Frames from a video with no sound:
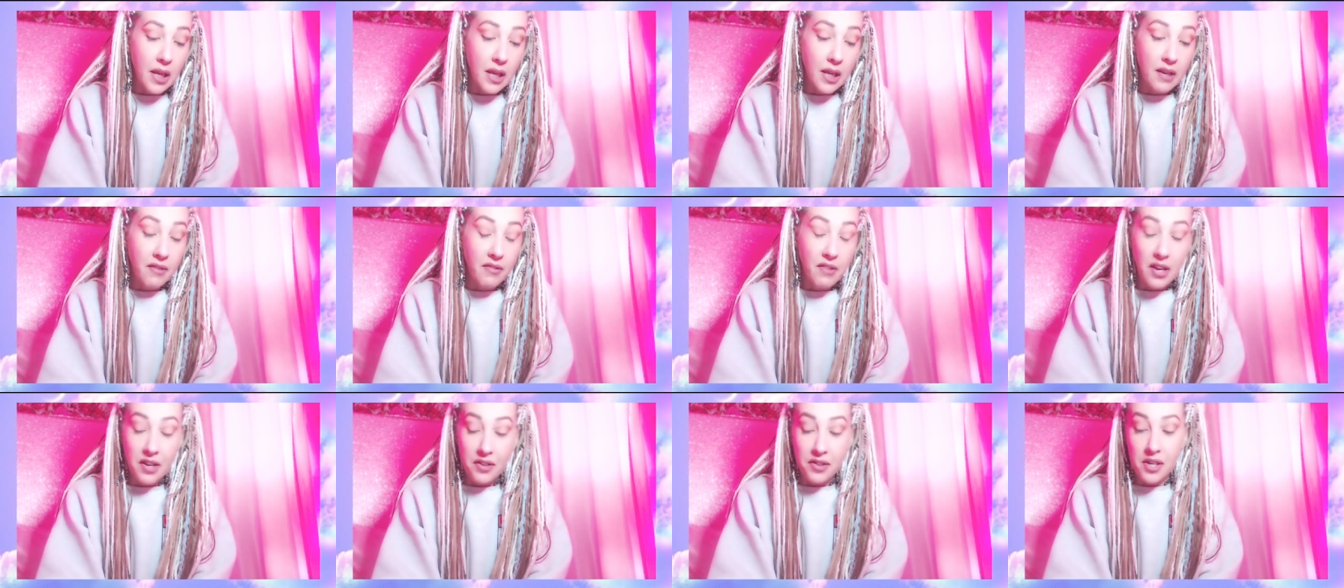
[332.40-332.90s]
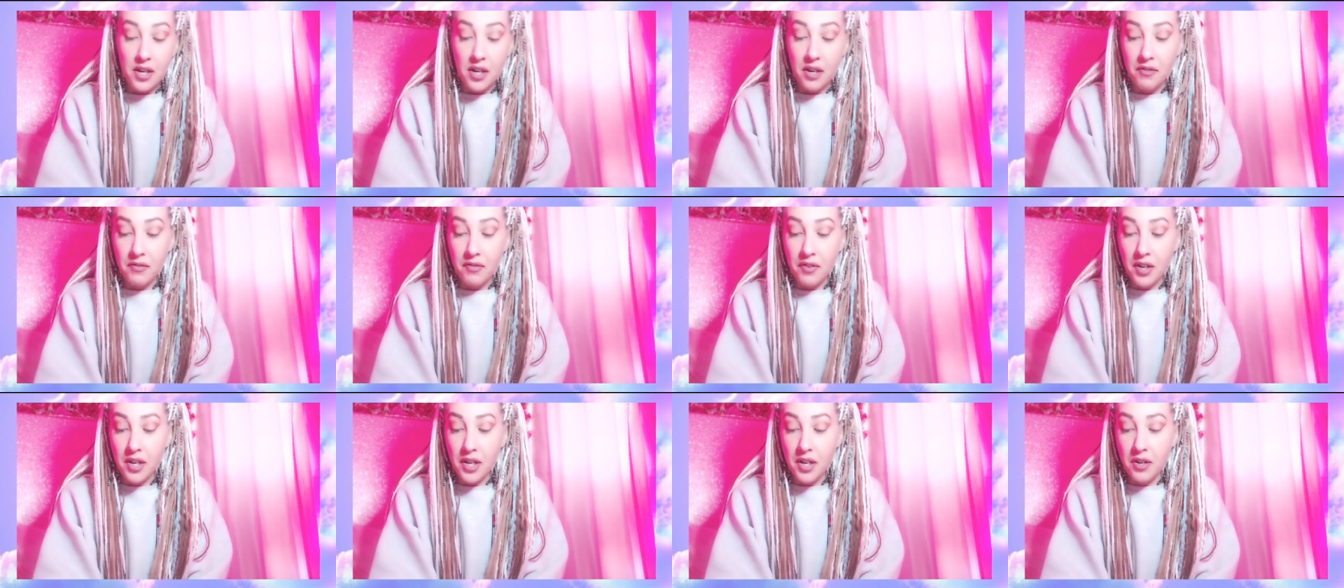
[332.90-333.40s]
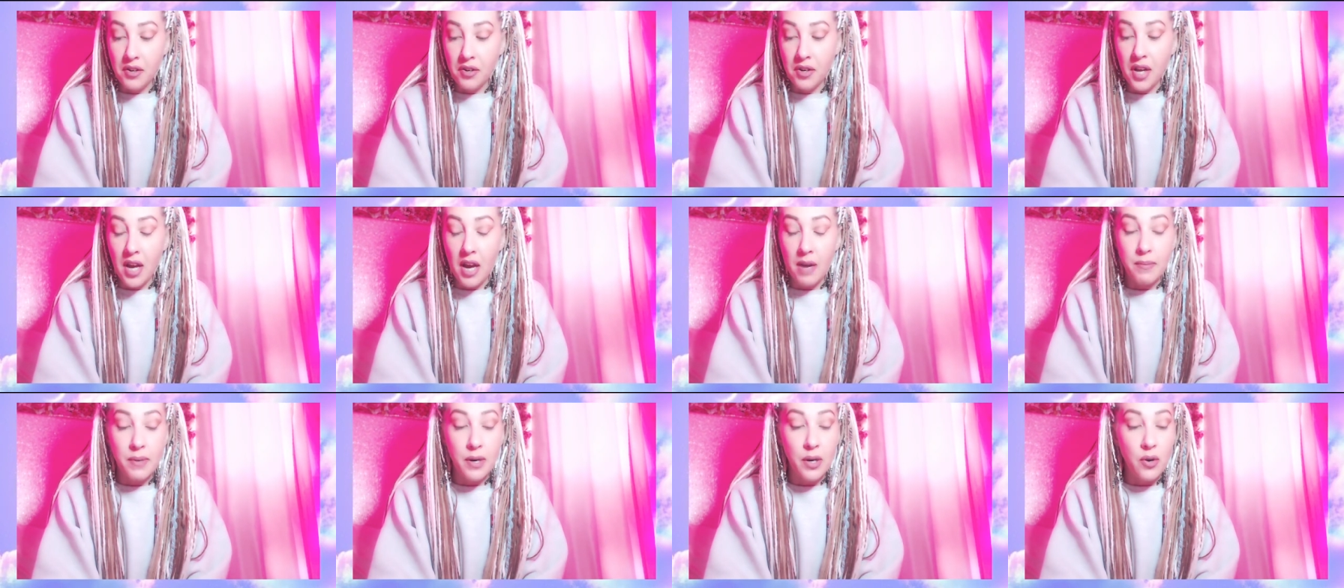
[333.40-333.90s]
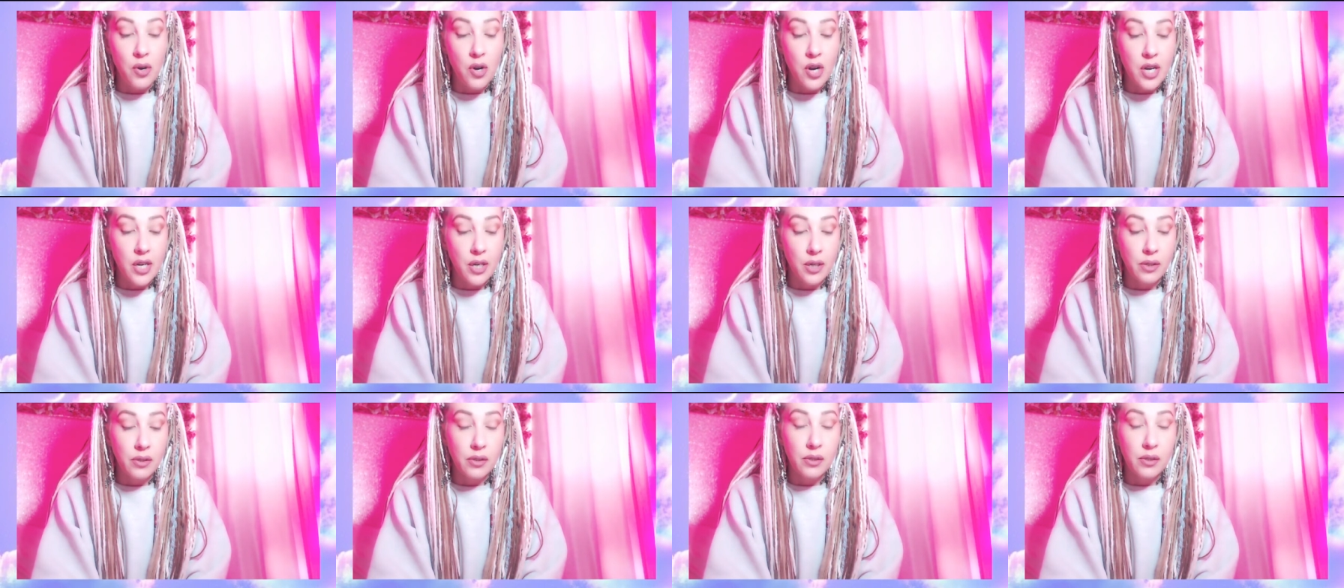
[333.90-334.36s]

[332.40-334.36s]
leave that there for you, Capricorn.